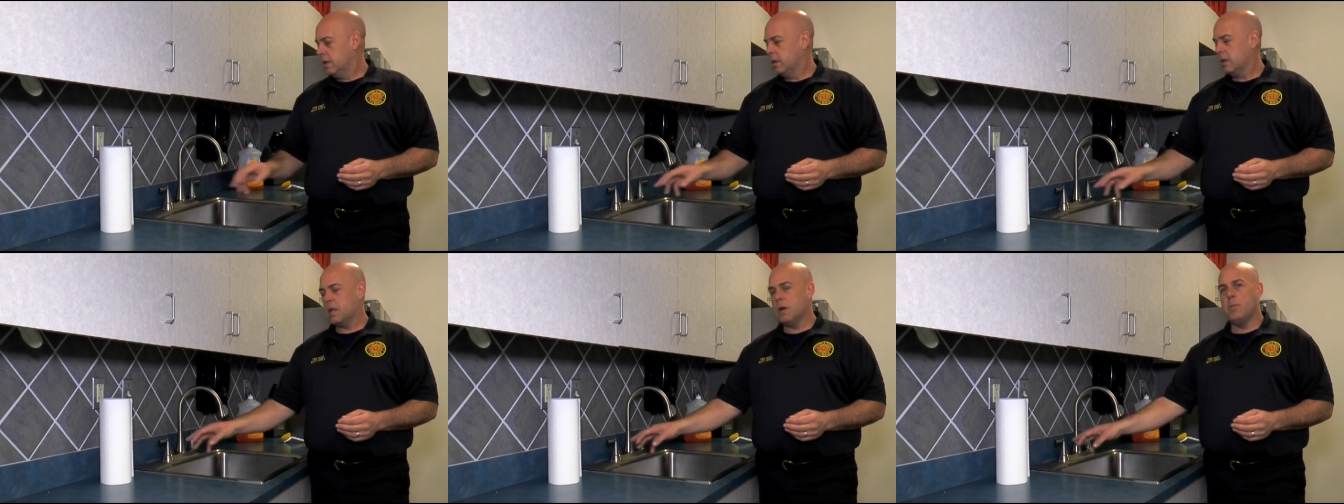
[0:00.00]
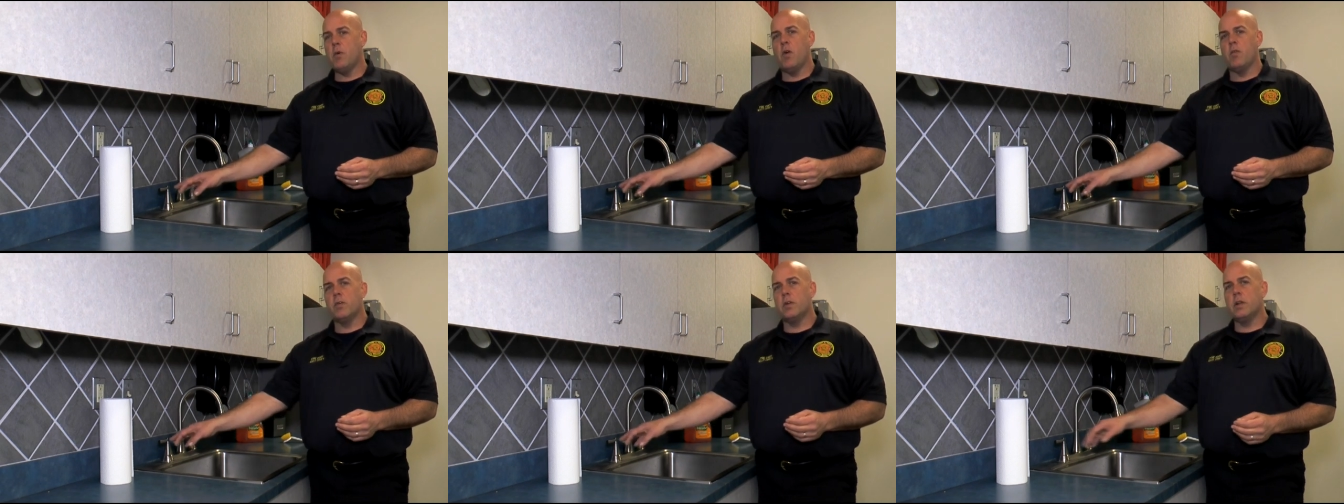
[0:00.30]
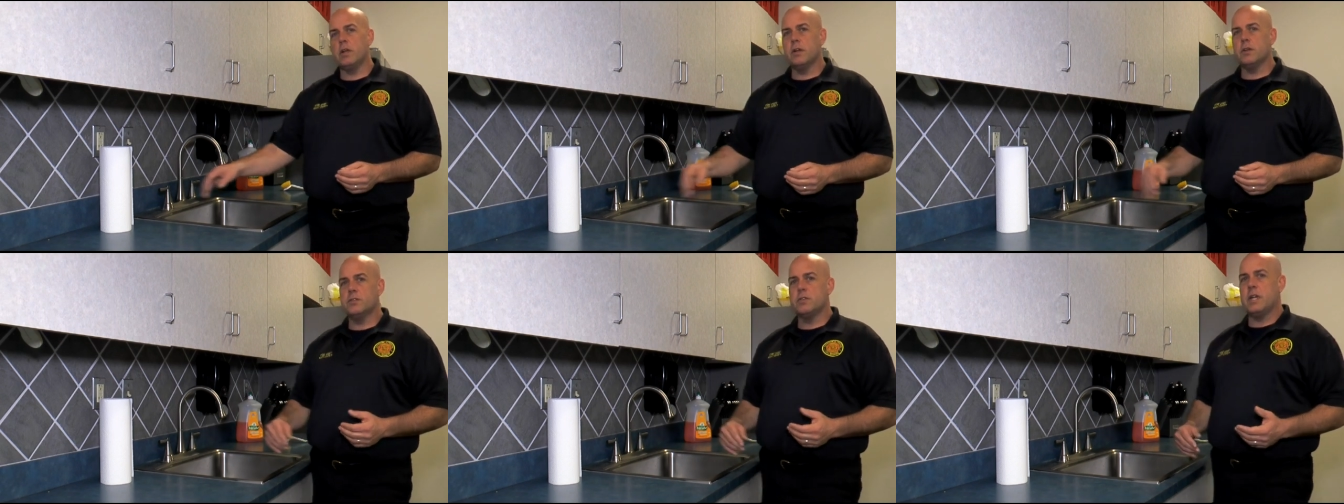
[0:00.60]
come over
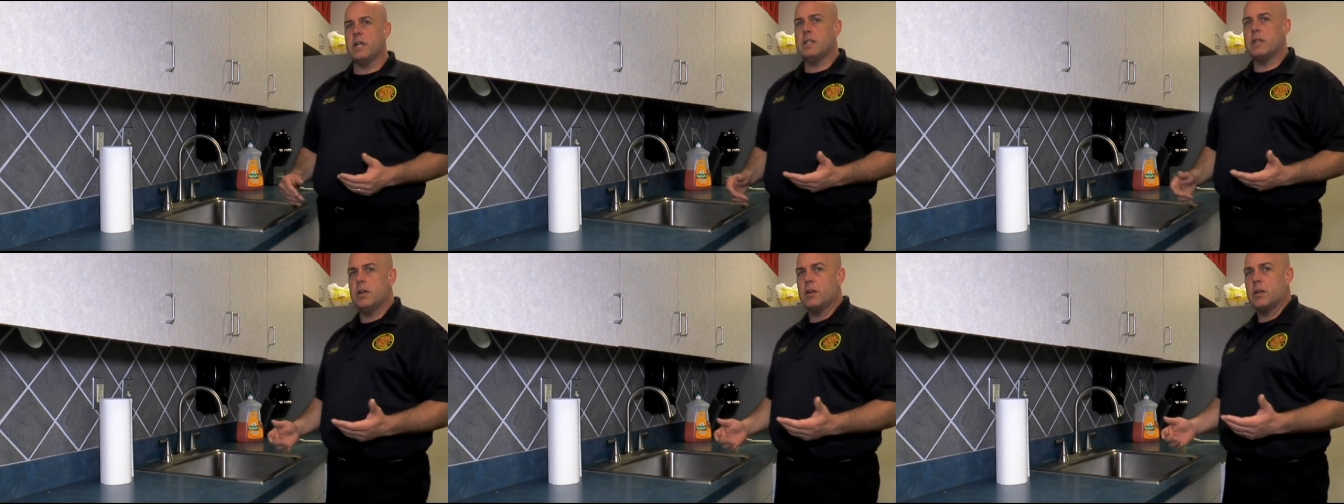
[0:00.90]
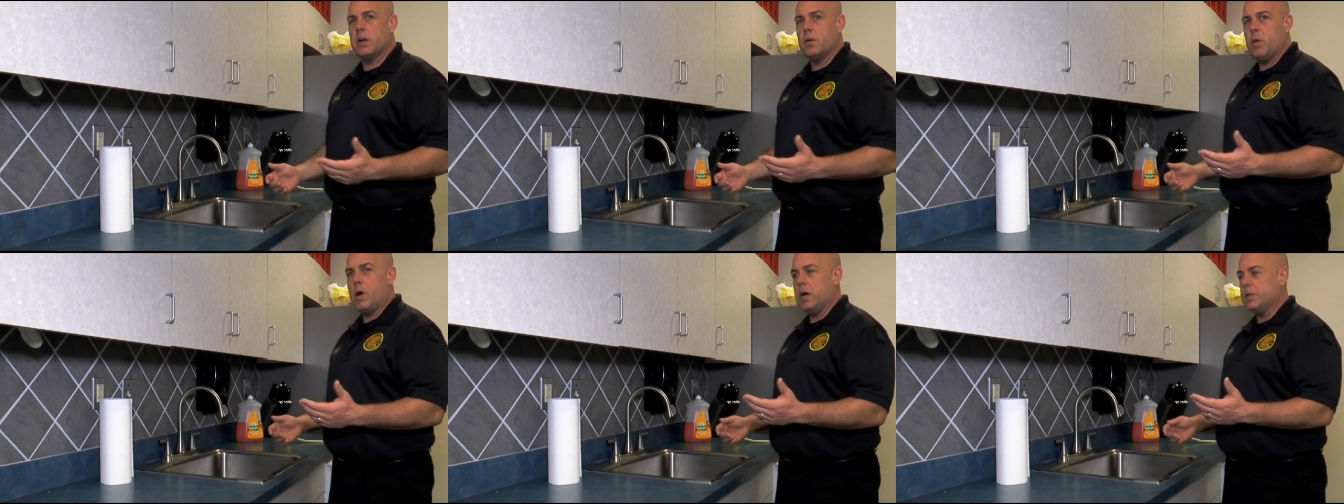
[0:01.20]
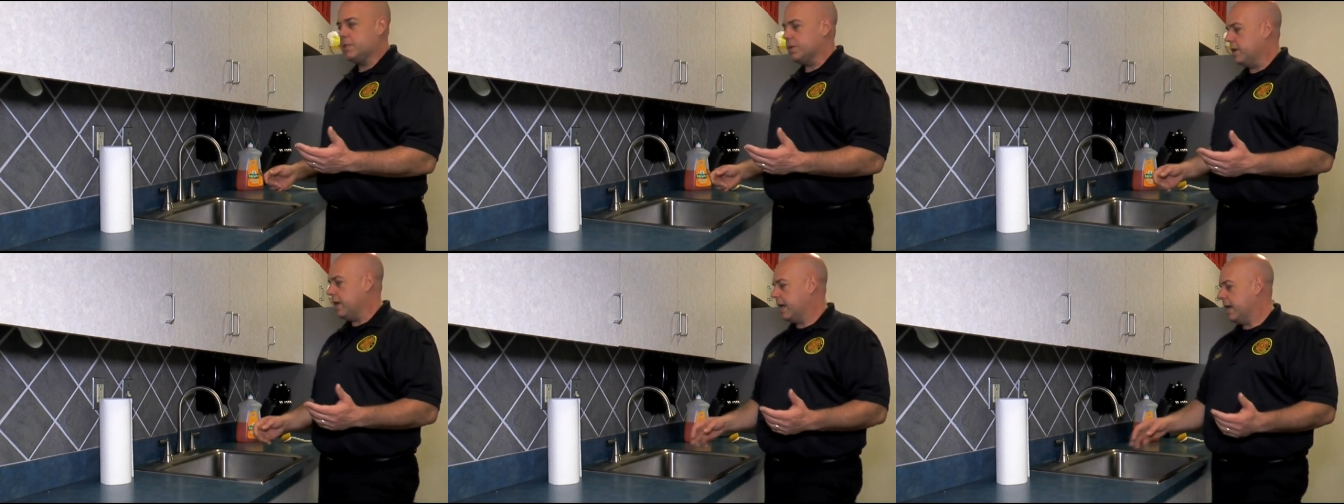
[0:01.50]
to your sink that you're going to
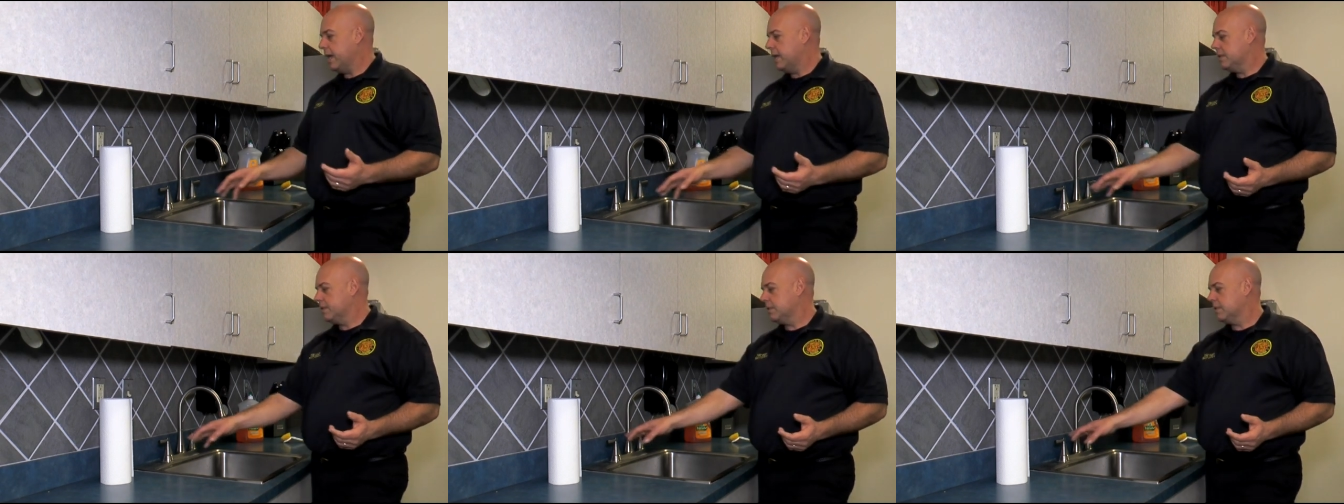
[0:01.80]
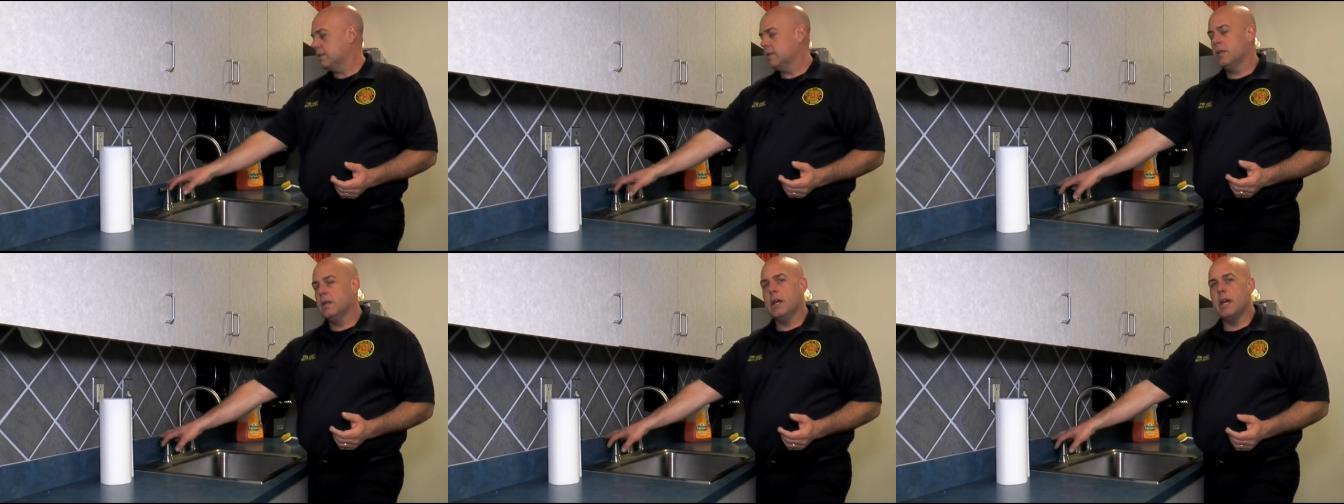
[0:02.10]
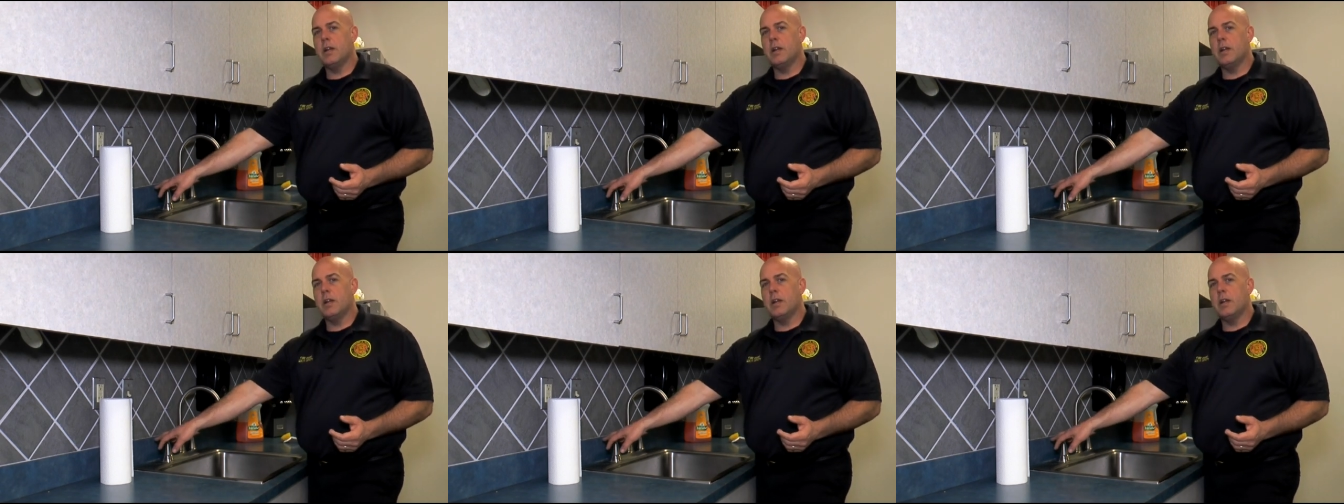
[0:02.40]
wash your hands.